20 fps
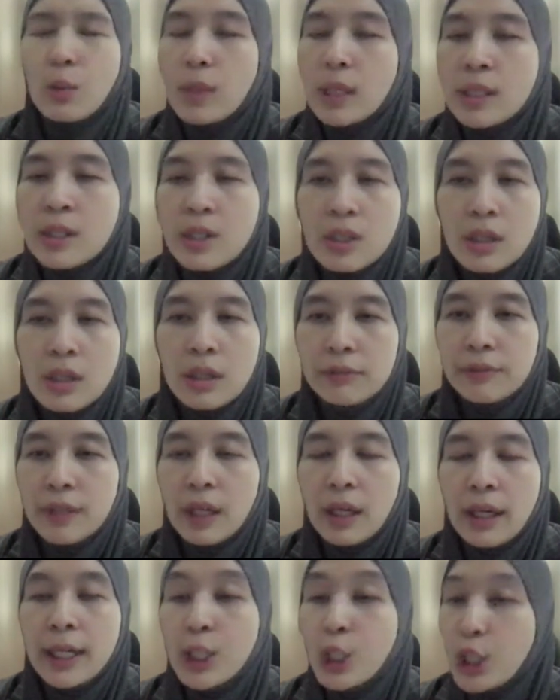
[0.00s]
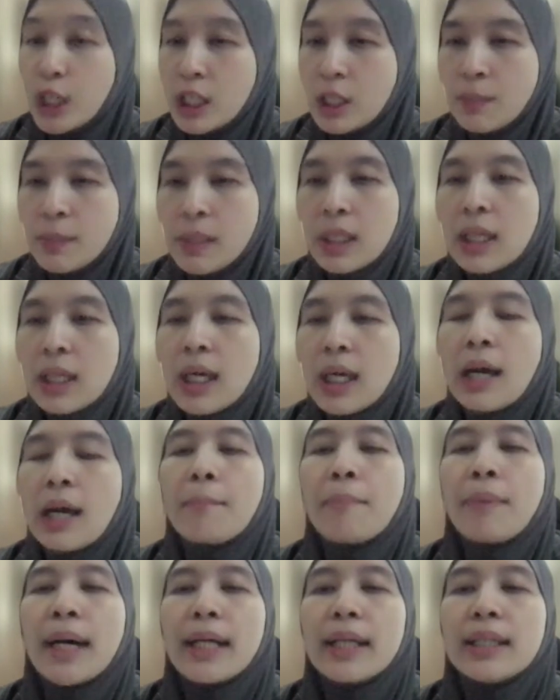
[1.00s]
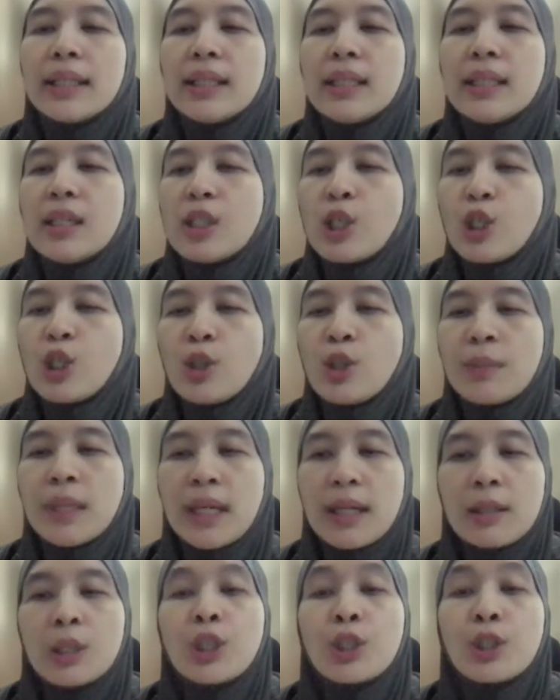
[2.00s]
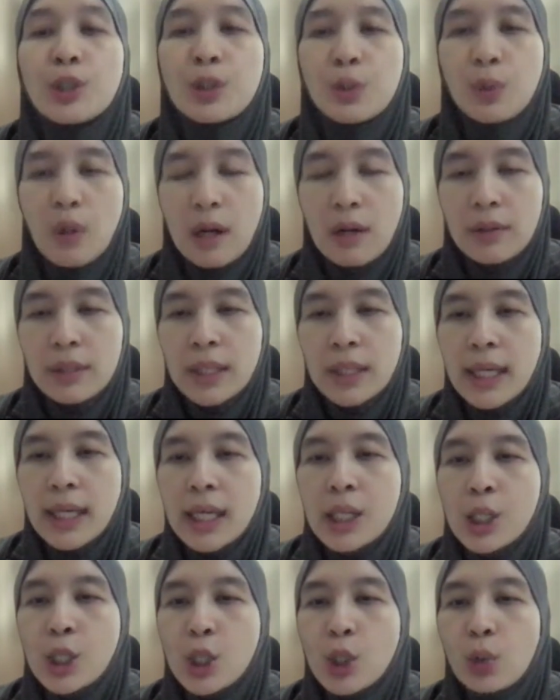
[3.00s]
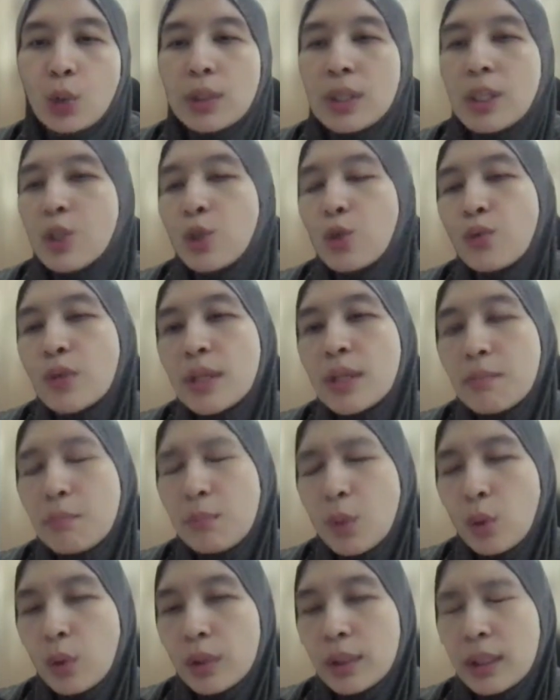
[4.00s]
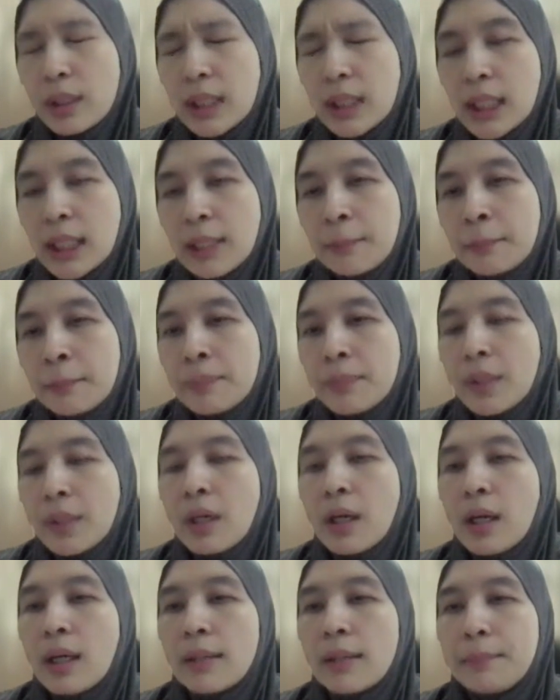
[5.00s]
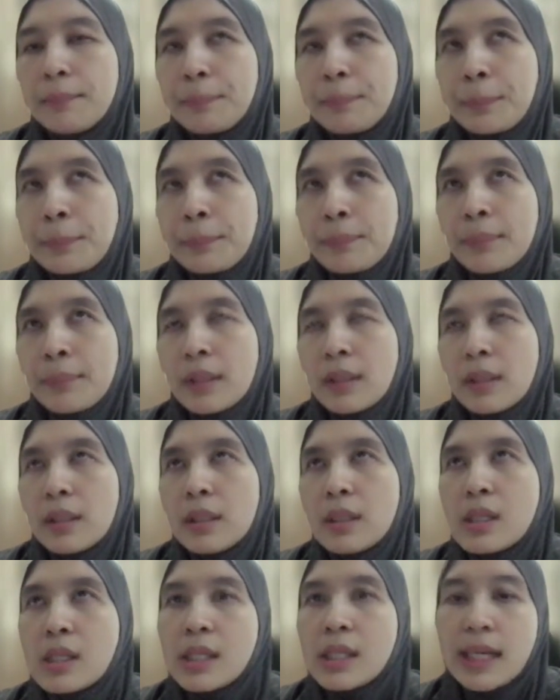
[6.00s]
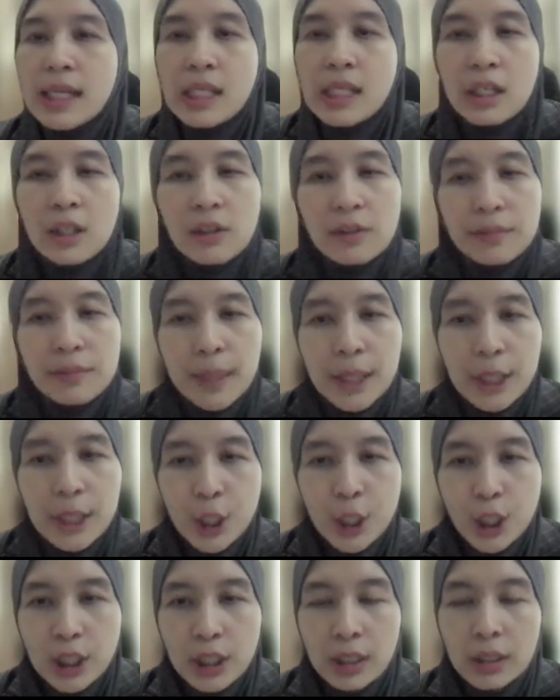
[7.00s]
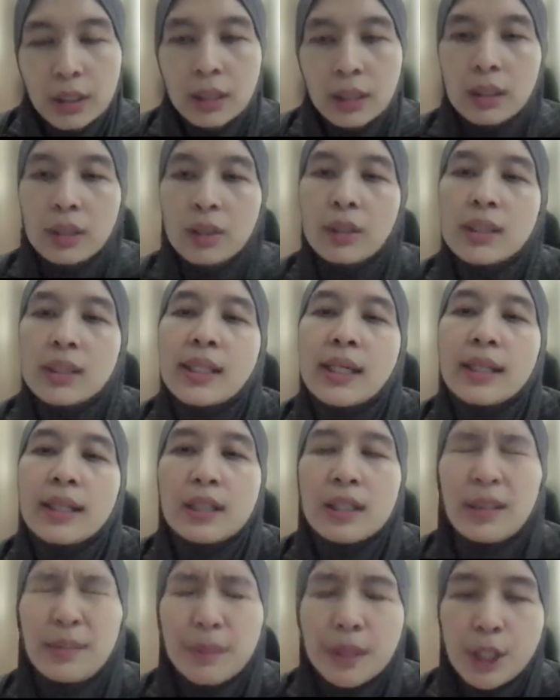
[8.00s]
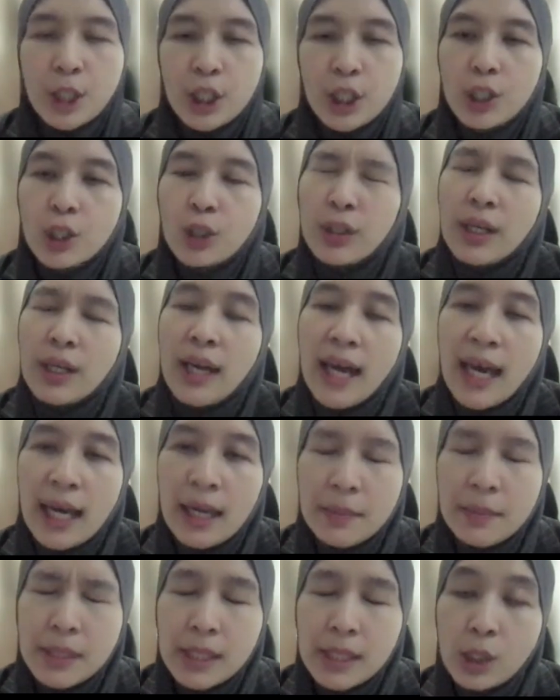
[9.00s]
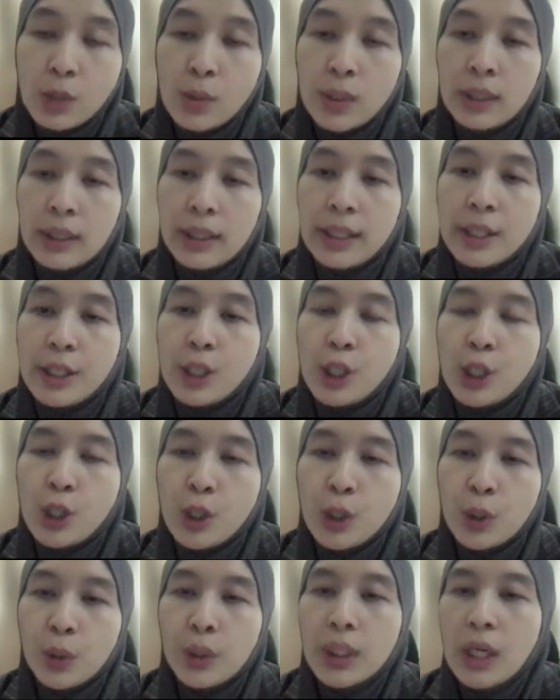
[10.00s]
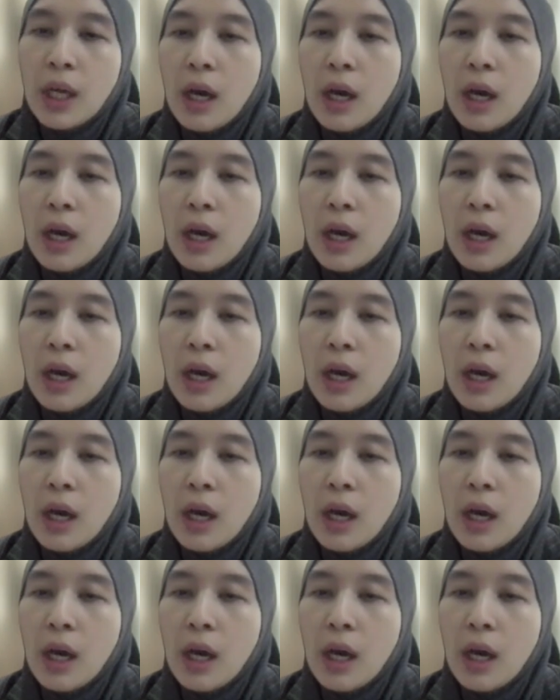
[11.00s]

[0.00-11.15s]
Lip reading: a once-off adjustment, but needs to be done throughout. And so this remotely discussing with the patient, contacting the patient through the apps, as well as through